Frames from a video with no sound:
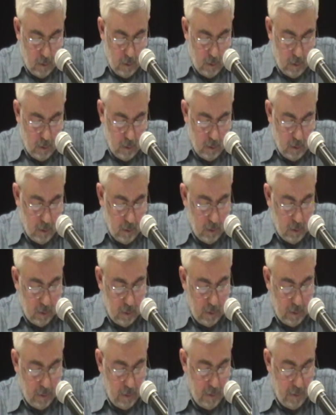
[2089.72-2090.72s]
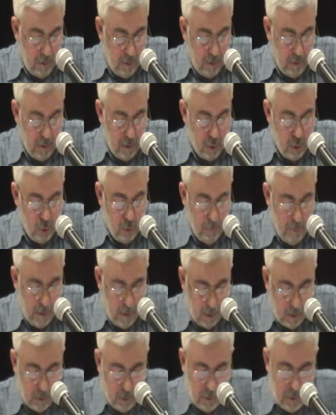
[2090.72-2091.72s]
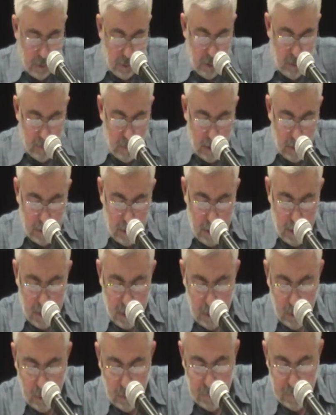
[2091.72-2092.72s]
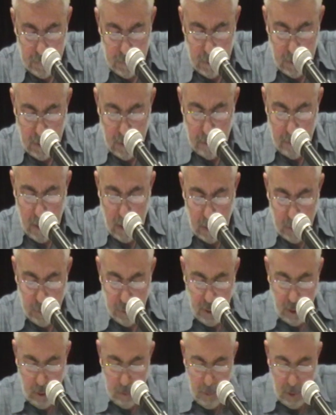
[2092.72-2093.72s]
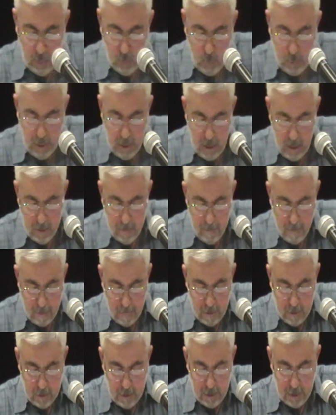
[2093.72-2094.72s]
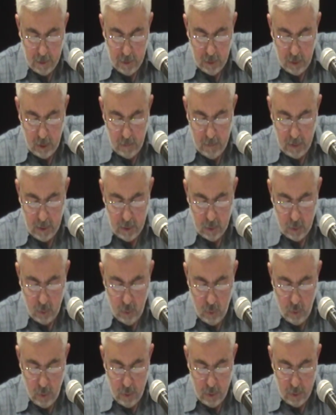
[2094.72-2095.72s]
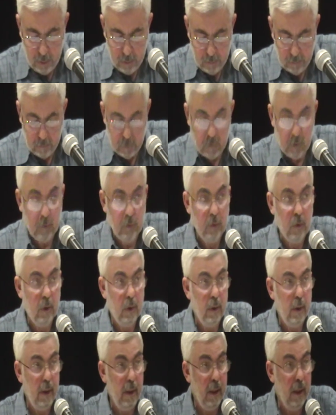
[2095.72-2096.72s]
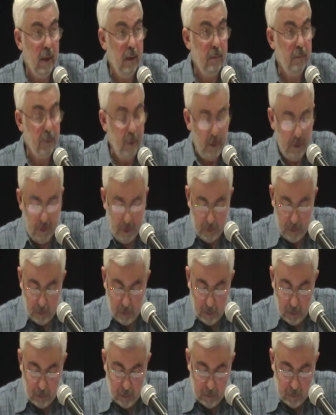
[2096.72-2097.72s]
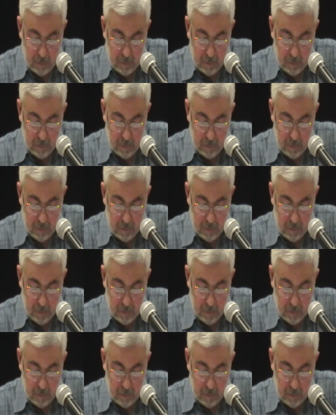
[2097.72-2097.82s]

And I think there should be a clear demarcation of the boundary between economic growth and political